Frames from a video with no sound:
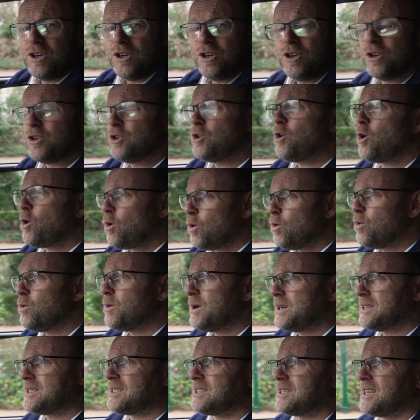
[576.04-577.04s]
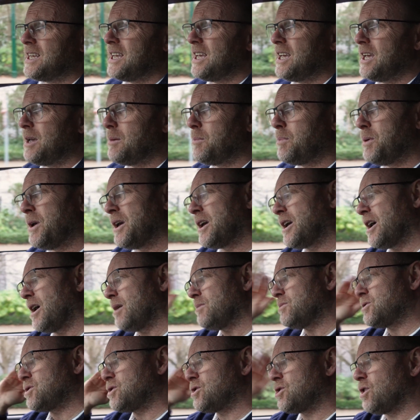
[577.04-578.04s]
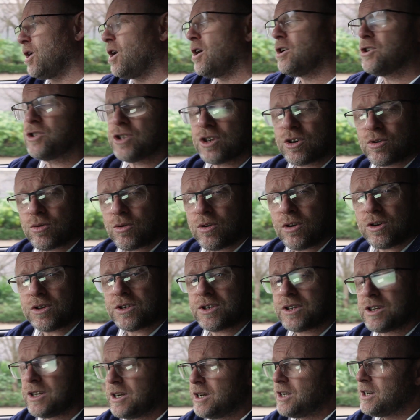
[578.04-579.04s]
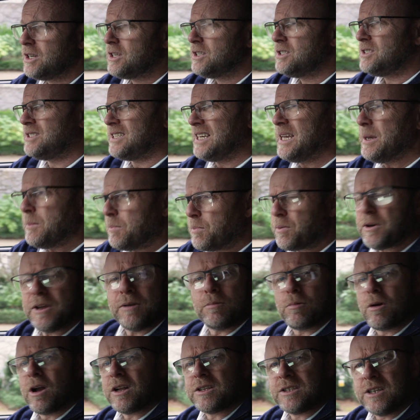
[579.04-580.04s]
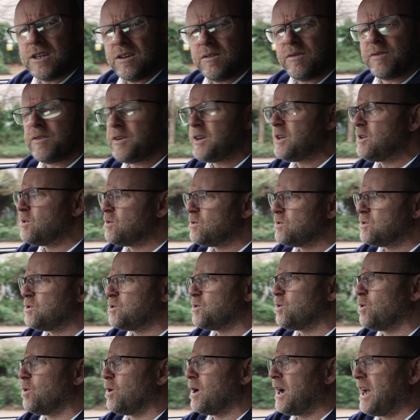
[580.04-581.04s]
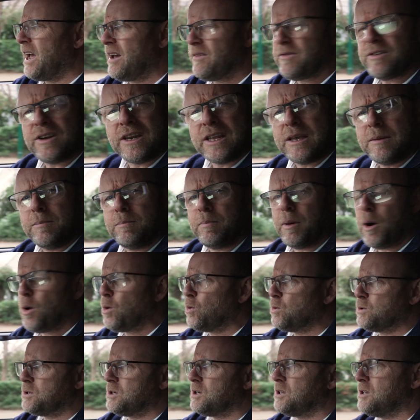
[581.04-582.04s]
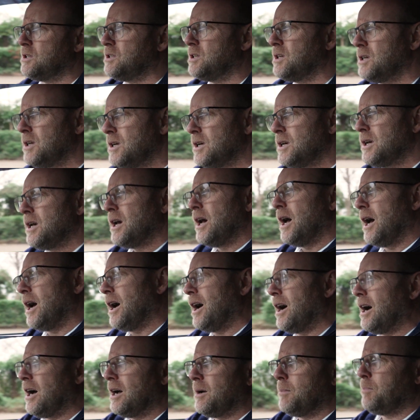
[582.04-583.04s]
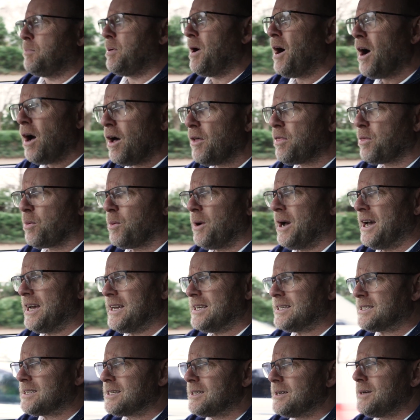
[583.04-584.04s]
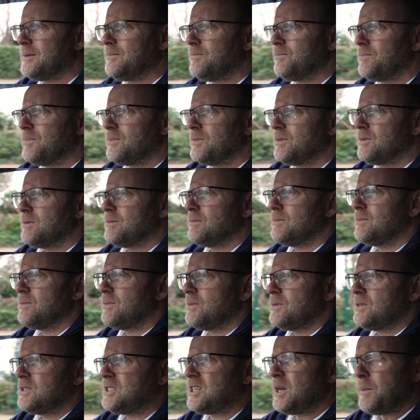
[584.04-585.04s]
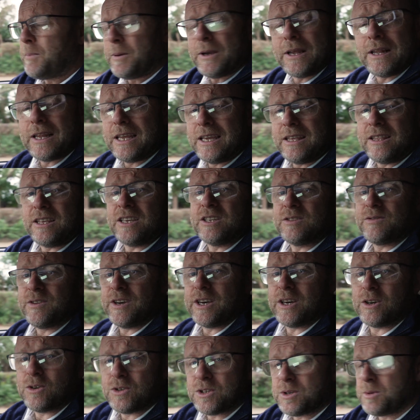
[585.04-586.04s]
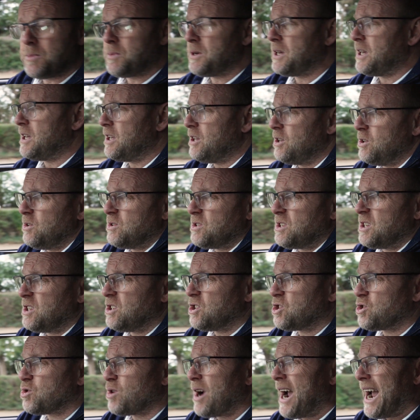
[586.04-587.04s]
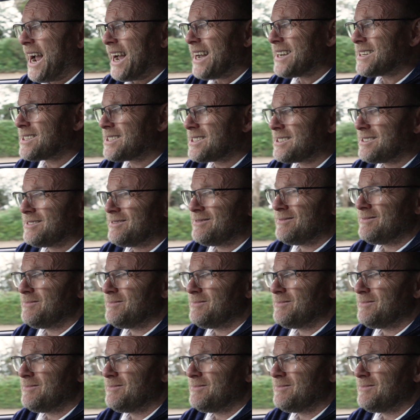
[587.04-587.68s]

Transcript: You're not always seeing pickups charge across deeply rutted fields or heavily bouldered uh, pathways. typically these vehicles are being used in tracks